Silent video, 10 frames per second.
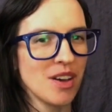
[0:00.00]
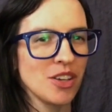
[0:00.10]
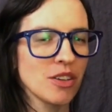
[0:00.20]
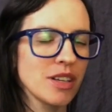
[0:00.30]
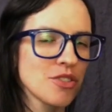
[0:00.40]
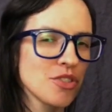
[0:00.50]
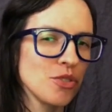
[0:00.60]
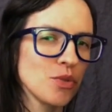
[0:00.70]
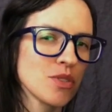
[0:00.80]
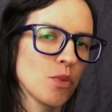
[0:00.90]
your
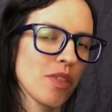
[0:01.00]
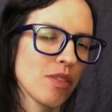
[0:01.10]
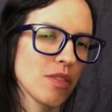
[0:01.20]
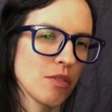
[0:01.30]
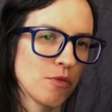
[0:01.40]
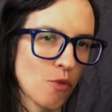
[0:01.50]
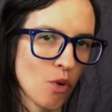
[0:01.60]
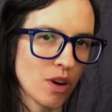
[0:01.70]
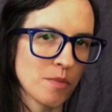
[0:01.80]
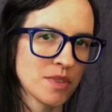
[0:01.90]
issue is with the
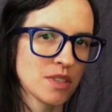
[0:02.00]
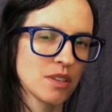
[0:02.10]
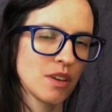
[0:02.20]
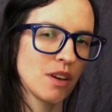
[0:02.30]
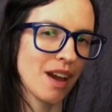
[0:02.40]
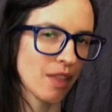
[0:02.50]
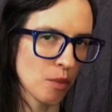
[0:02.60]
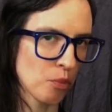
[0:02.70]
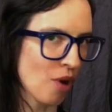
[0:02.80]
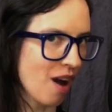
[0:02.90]
forms and the
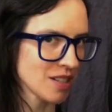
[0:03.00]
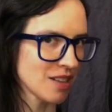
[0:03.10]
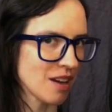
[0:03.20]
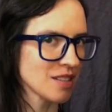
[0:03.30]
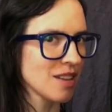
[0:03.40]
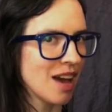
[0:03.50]
process,